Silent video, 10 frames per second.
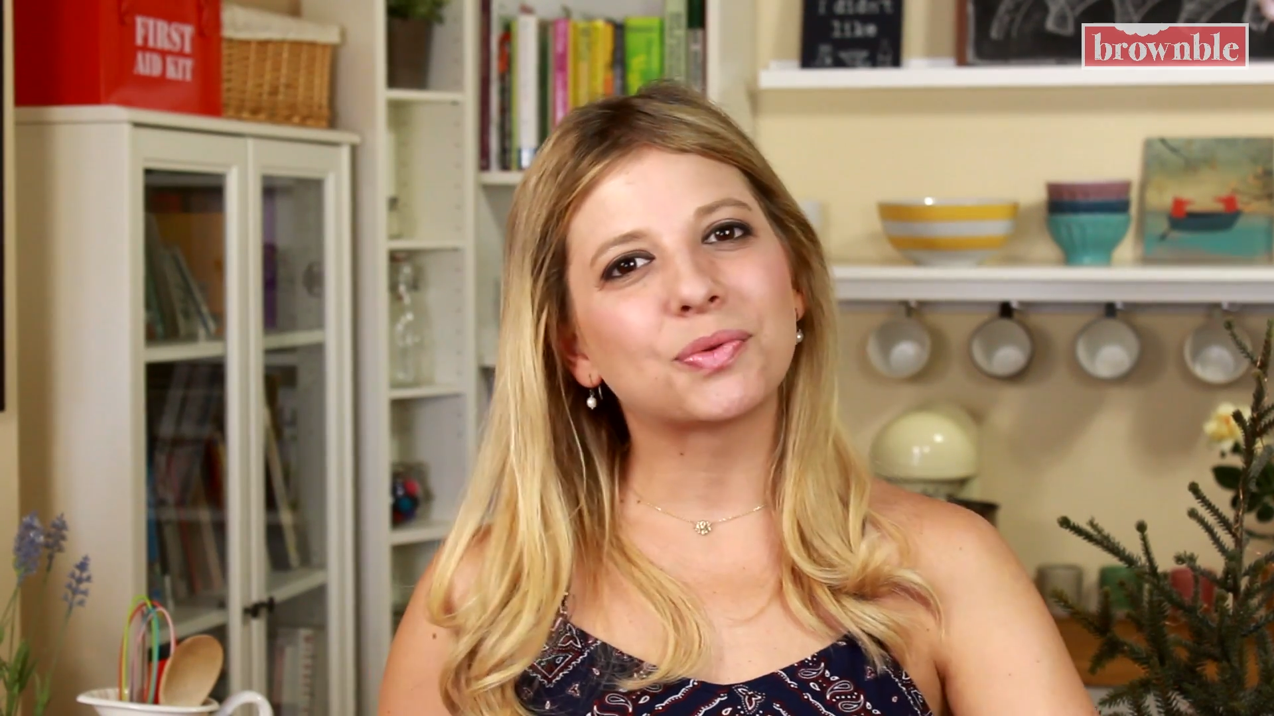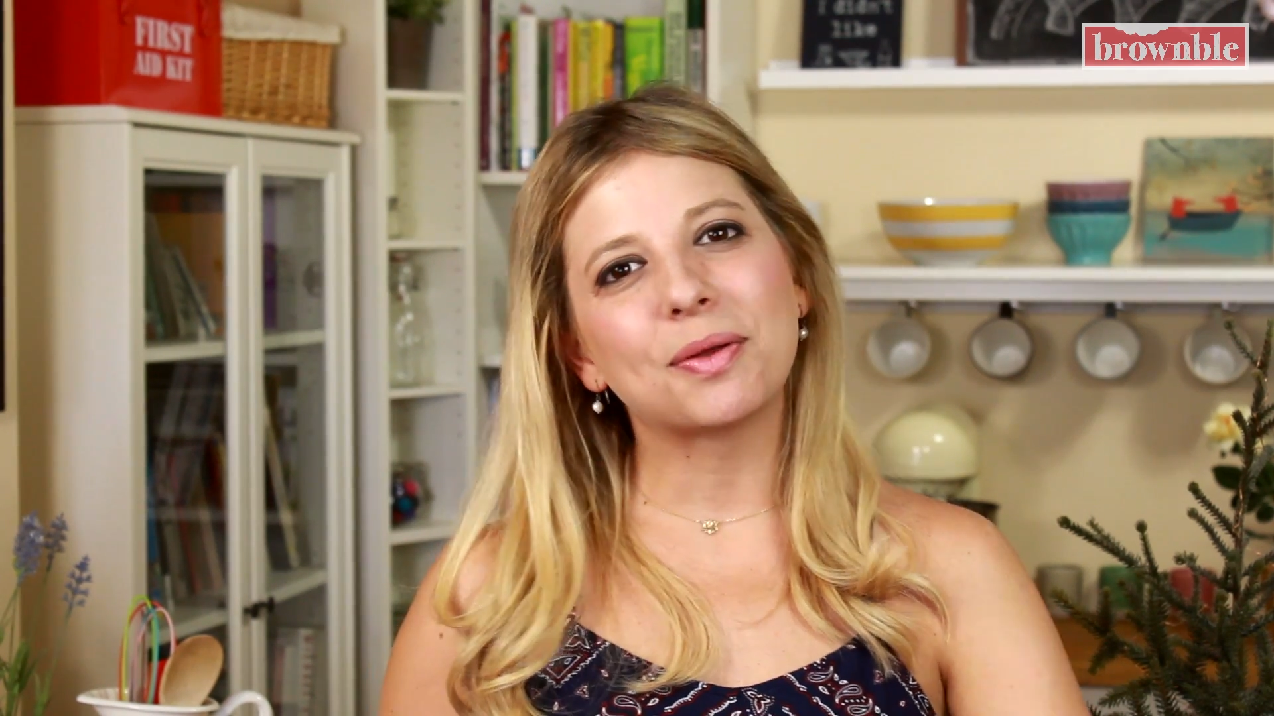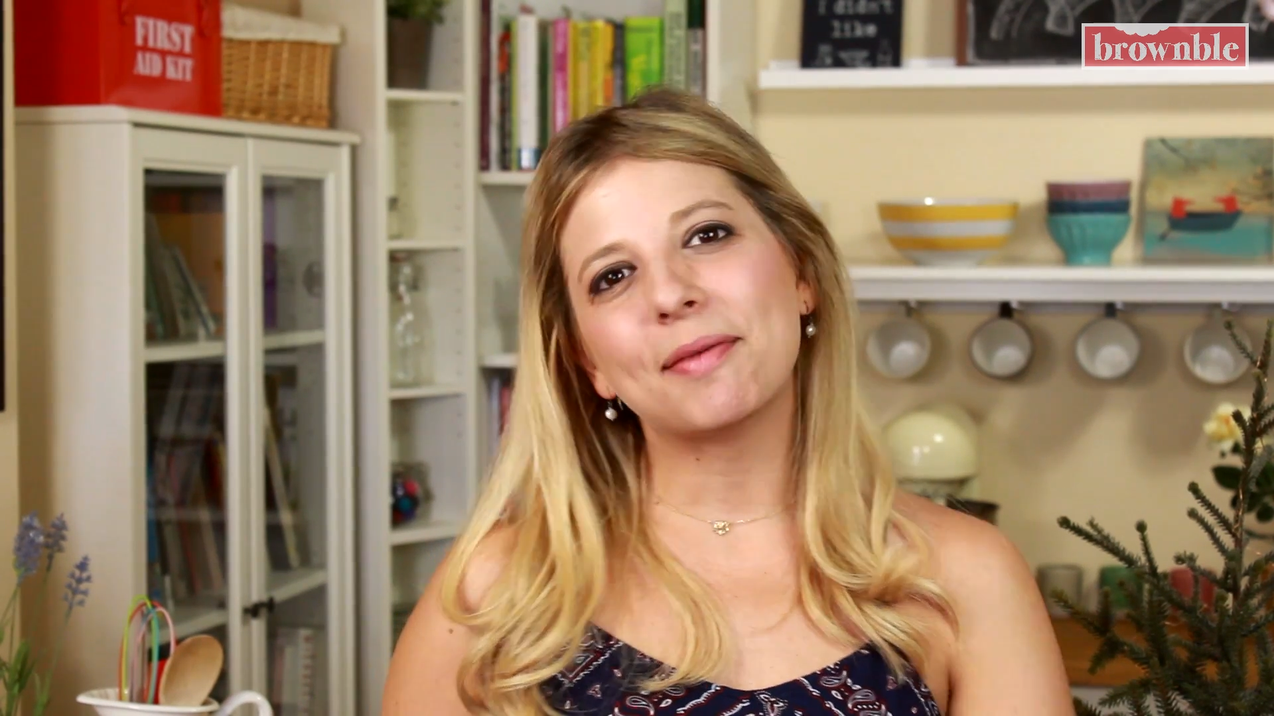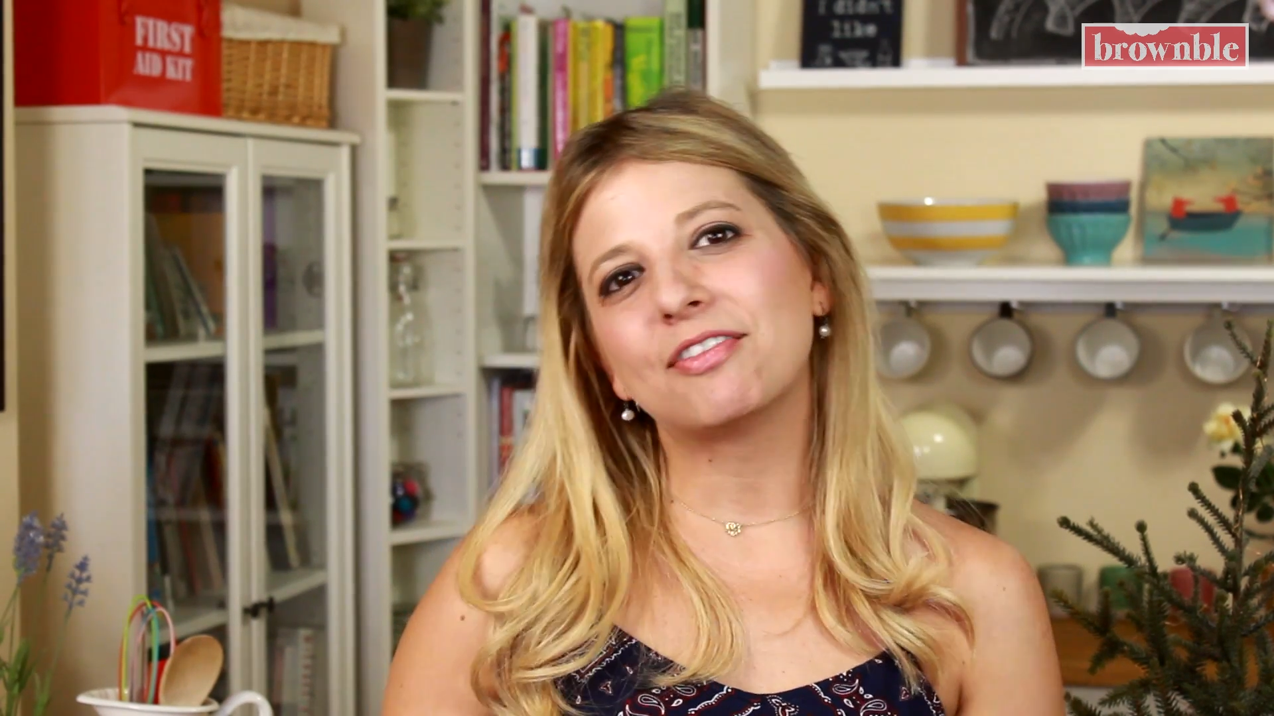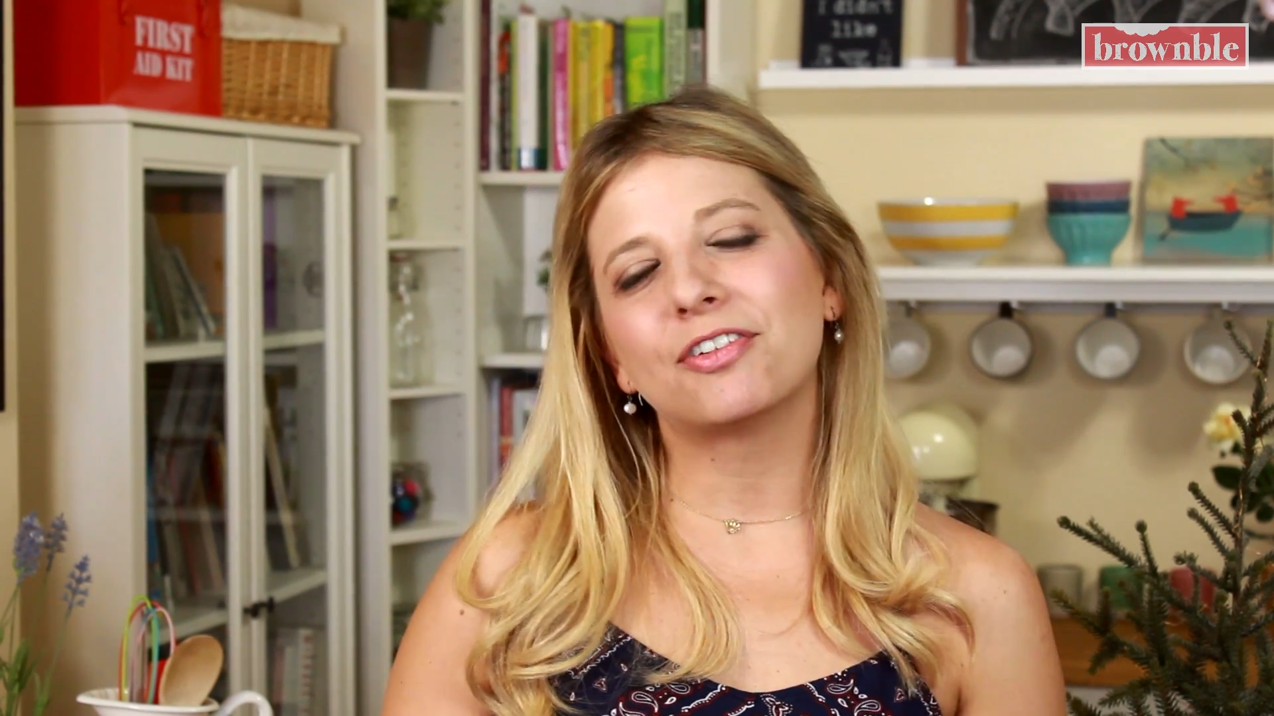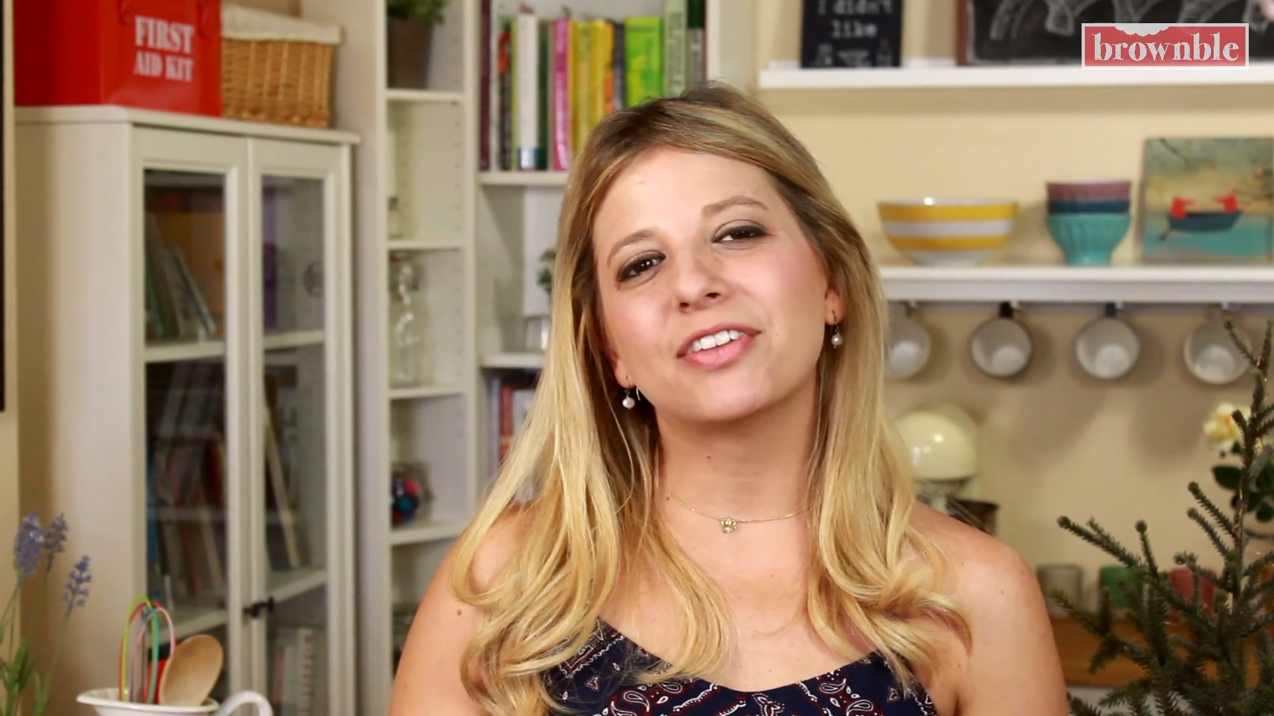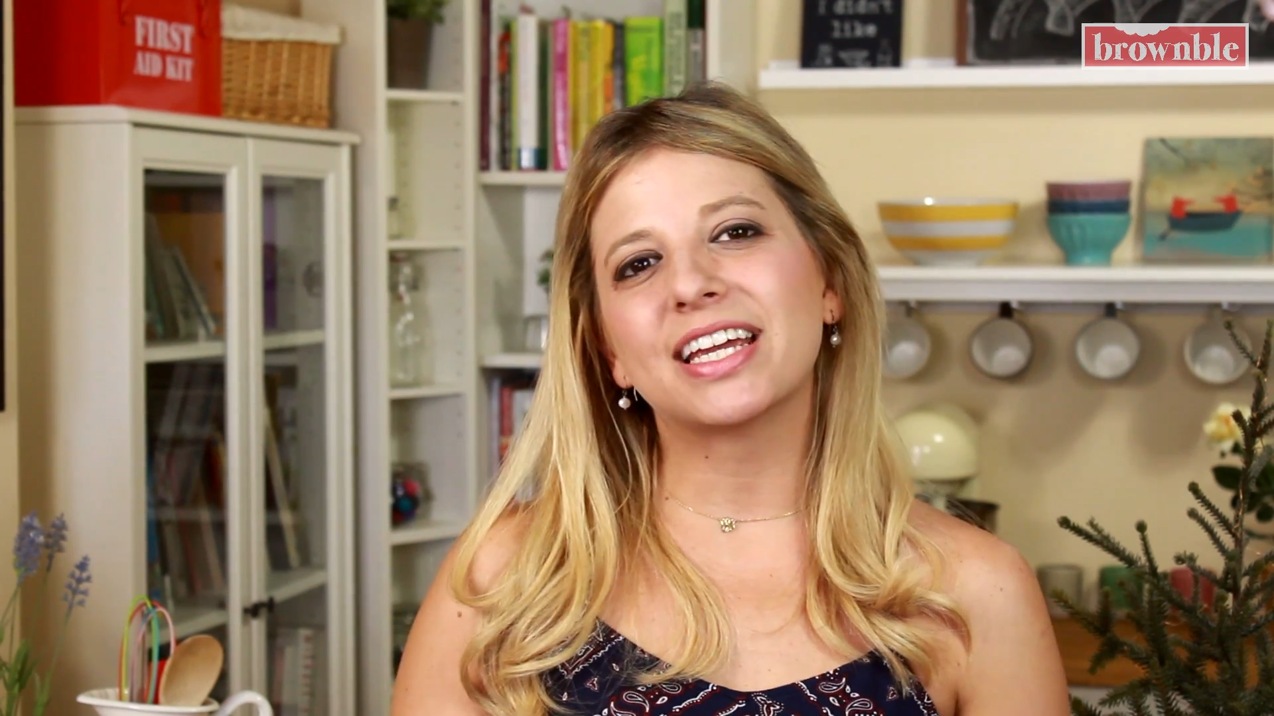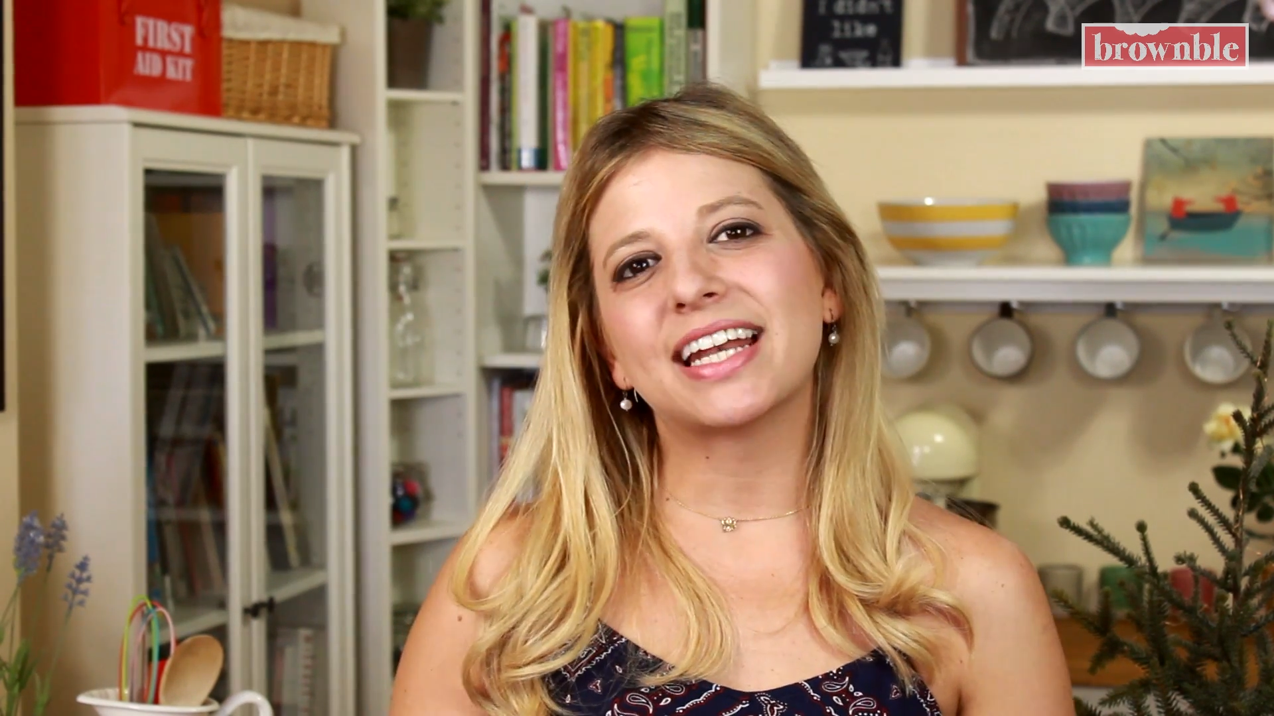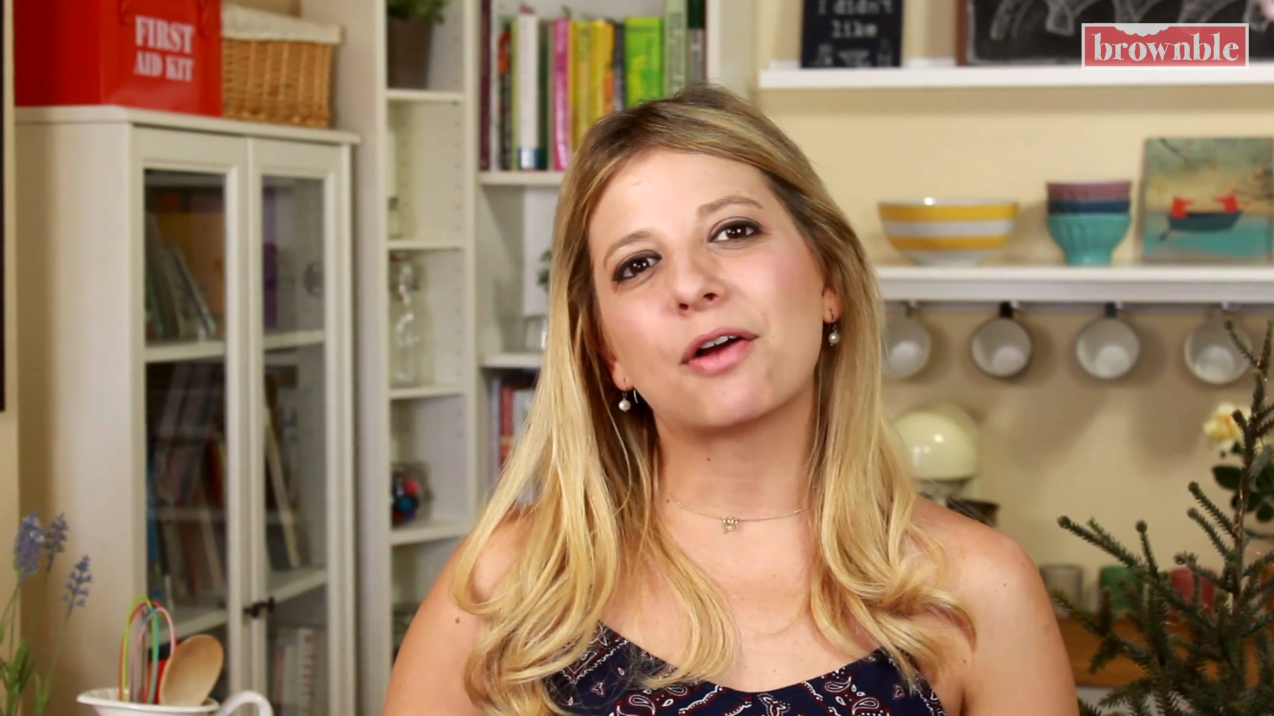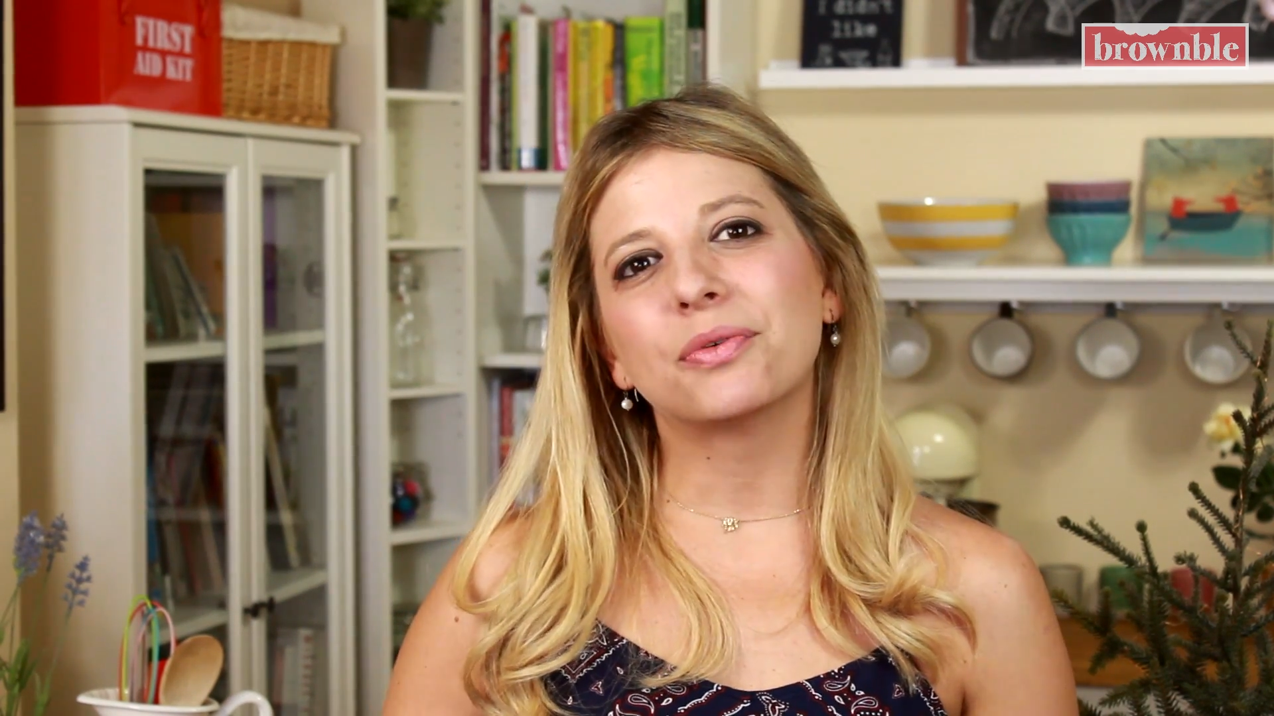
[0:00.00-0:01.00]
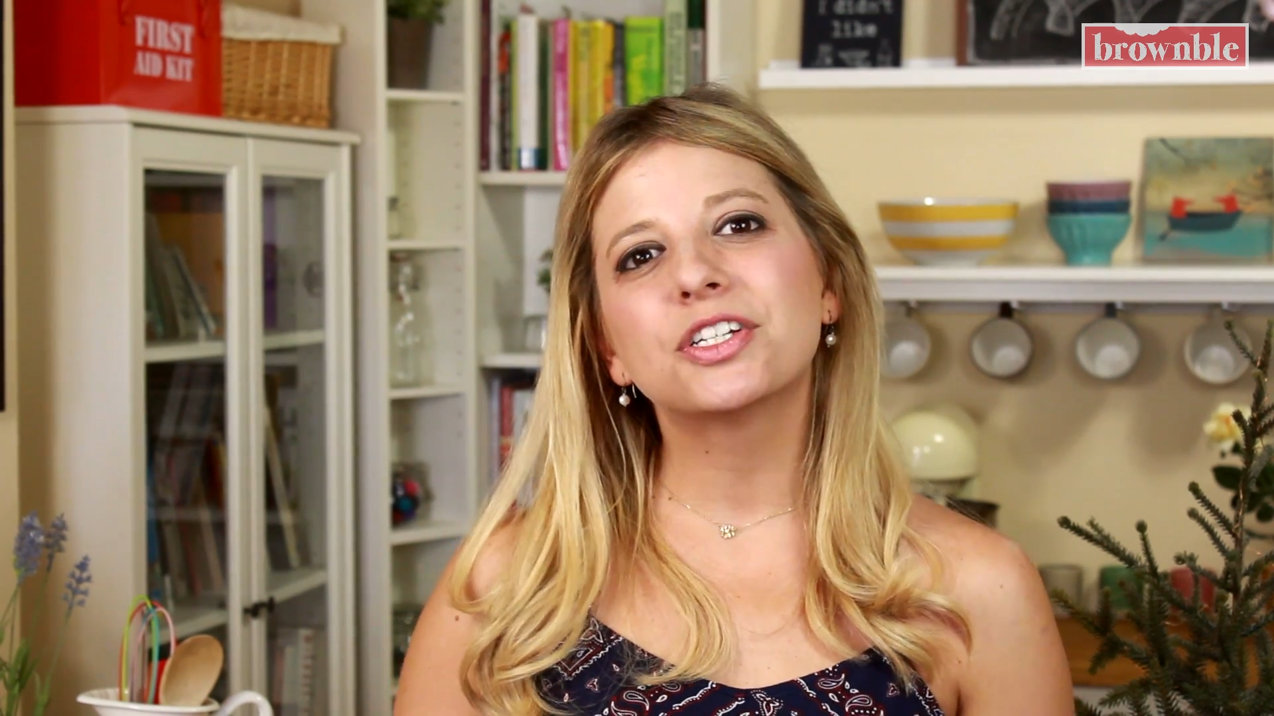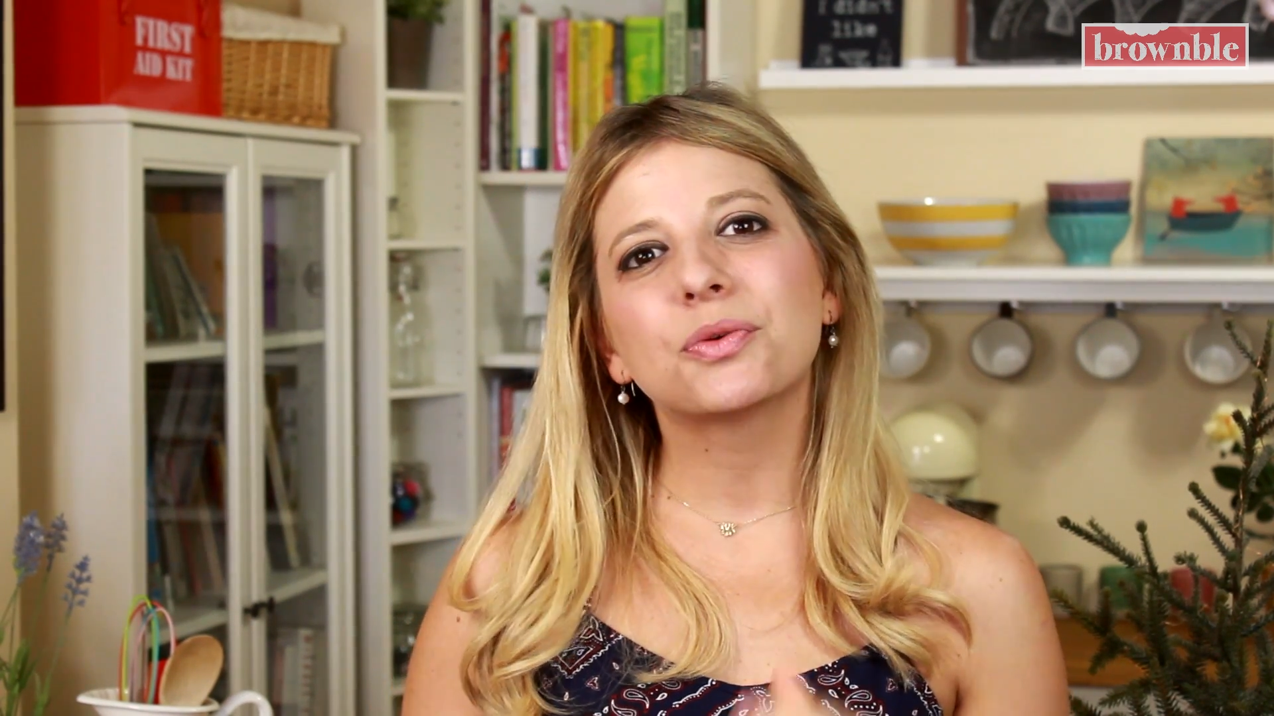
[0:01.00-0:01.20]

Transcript: we made for Vegan Outreach,